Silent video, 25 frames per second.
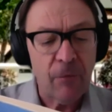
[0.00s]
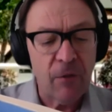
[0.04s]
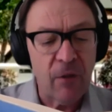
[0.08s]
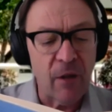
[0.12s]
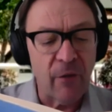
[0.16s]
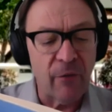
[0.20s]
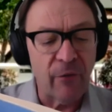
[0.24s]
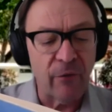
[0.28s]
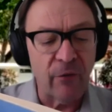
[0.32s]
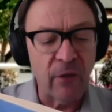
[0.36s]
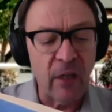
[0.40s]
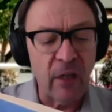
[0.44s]

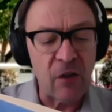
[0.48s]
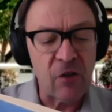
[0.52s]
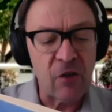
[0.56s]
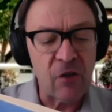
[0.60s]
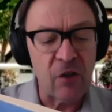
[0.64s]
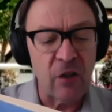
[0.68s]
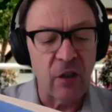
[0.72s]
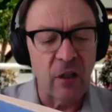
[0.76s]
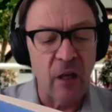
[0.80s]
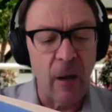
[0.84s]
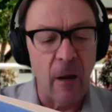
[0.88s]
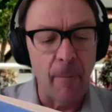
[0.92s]
The
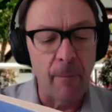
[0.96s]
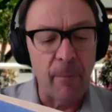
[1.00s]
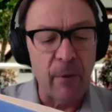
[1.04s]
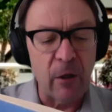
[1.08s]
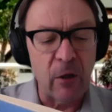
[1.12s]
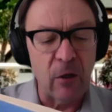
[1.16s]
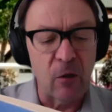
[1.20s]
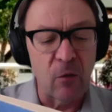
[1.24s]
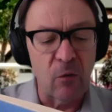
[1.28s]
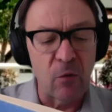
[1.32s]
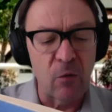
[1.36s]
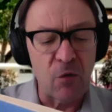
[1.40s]
flesh lump
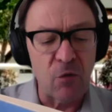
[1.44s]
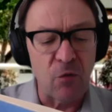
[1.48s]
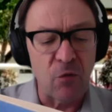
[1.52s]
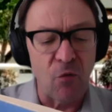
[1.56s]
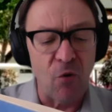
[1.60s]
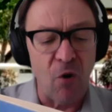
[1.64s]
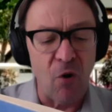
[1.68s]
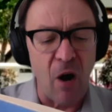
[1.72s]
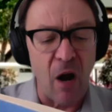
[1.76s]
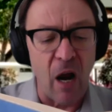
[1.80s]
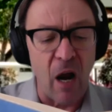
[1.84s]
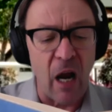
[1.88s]
eater was
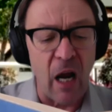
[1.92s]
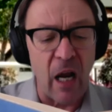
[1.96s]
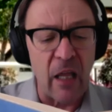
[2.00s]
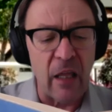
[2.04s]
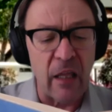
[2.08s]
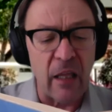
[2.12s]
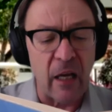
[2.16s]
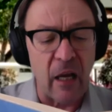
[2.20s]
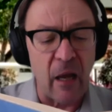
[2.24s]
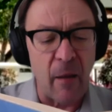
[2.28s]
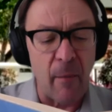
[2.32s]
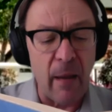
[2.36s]

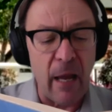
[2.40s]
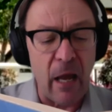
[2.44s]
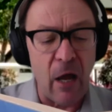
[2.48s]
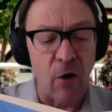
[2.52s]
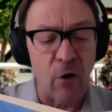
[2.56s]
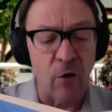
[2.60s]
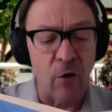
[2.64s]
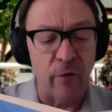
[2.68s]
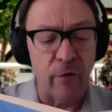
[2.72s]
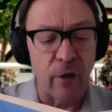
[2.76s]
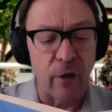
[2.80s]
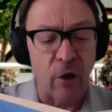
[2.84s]
writhing
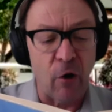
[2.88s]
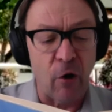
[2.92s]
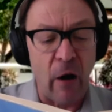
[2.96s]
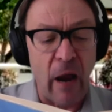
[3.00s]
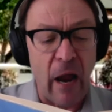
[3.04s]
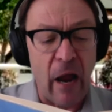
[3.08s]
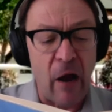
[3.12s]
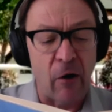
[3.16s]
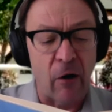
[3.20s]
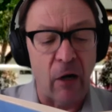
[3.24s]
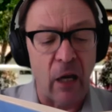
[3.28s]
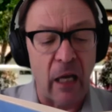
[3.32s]
about over the
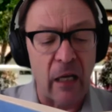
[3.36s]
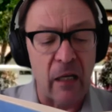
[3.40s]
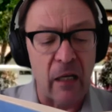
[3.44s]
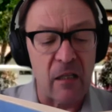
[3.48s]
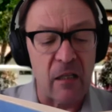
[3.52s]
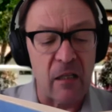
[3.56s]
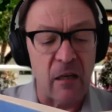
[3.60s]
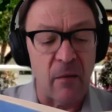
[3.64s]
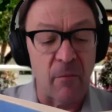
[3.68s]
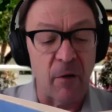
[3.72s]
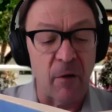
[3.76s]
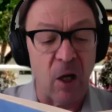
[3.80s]
ground like
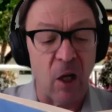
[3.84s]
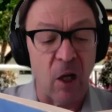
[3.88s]
some